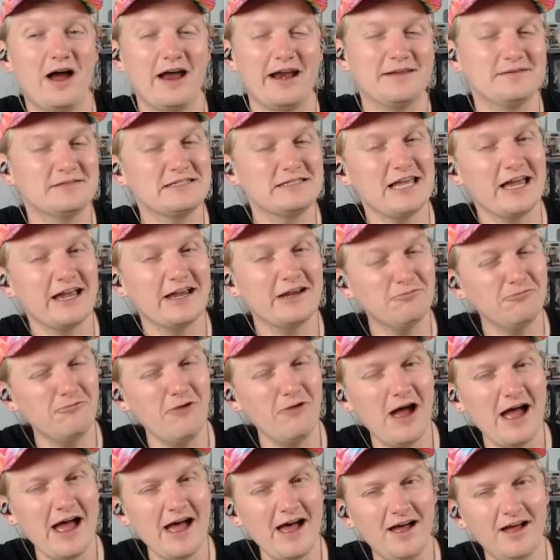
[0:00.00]
And it's like,
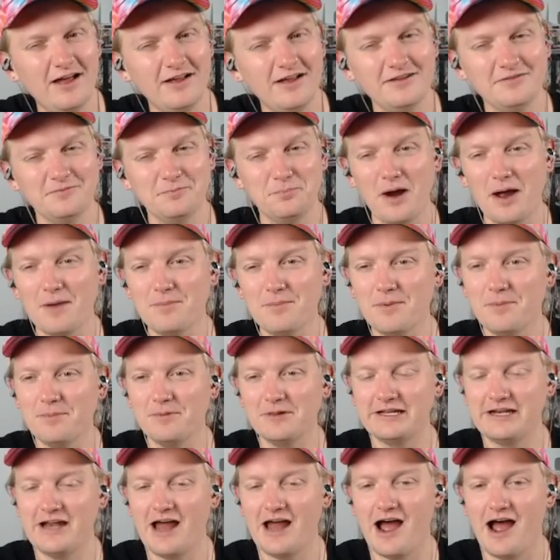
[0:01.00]
well,
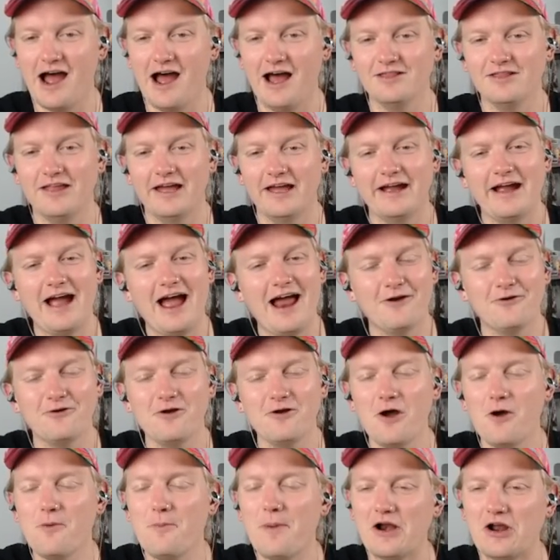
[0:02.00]
probably not. Like, I don't
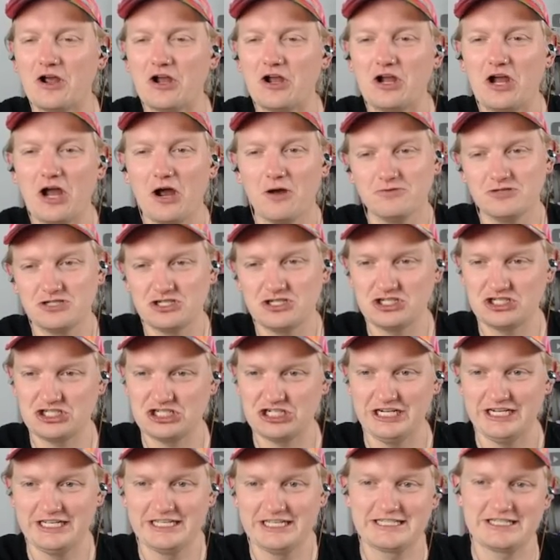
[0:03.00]
know about a goat's
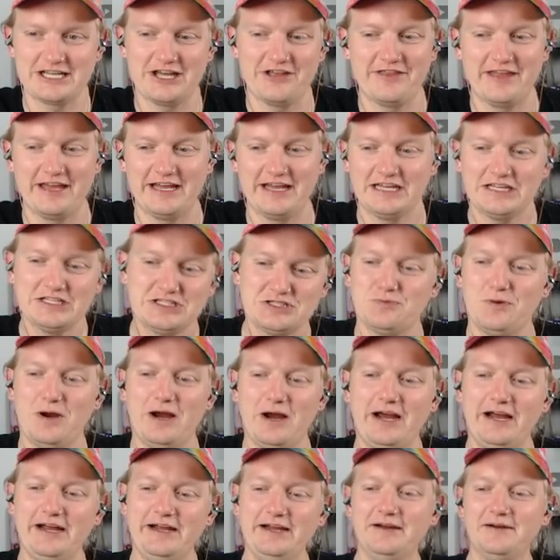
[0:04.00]
cheese on this,
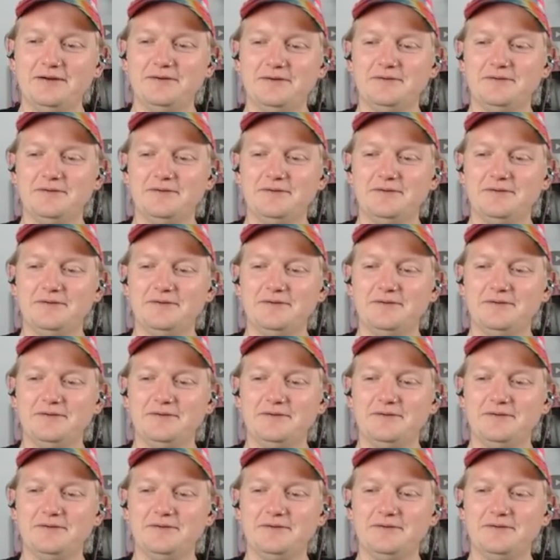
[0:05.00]
right?